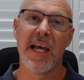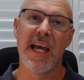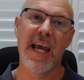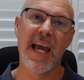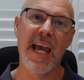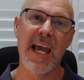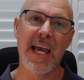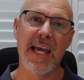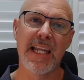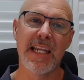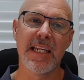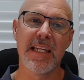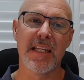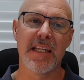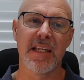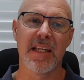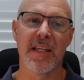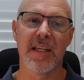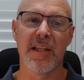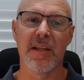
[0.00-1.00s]
and
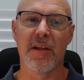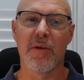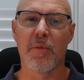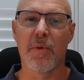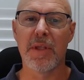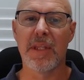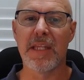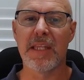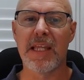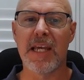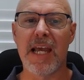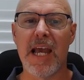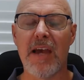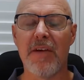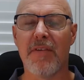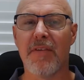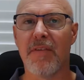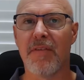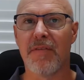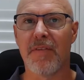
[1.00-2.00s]
whether they
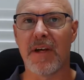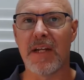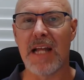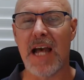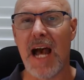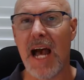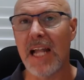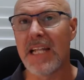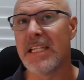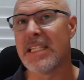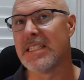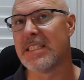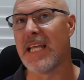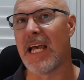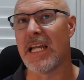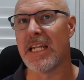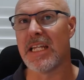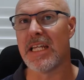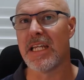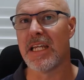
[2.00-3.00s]
have an
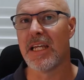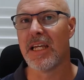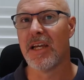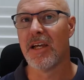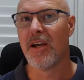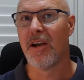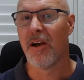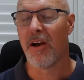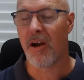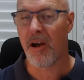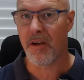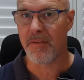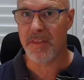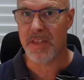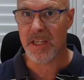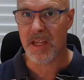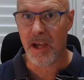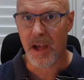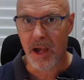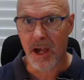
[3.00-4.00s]
understanding of the
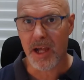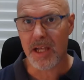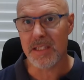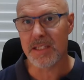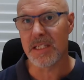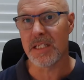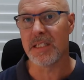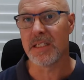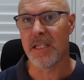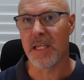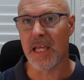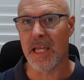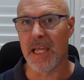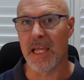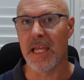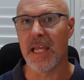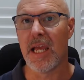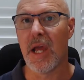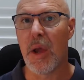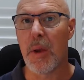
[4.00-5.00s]

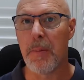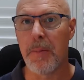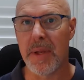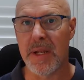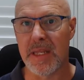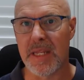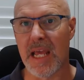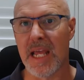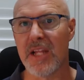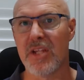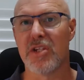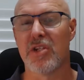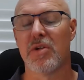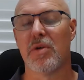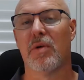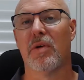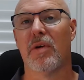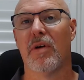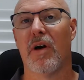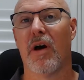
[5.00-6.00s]
ICT
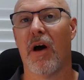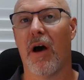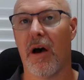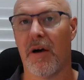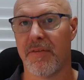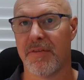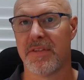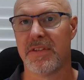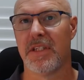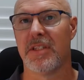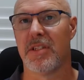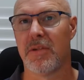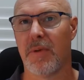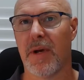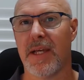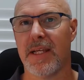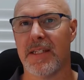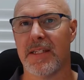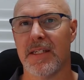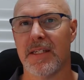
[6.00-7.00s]
potential of
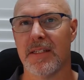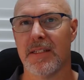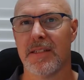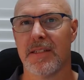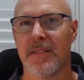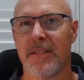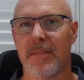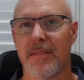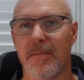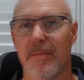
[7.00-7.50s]
situations.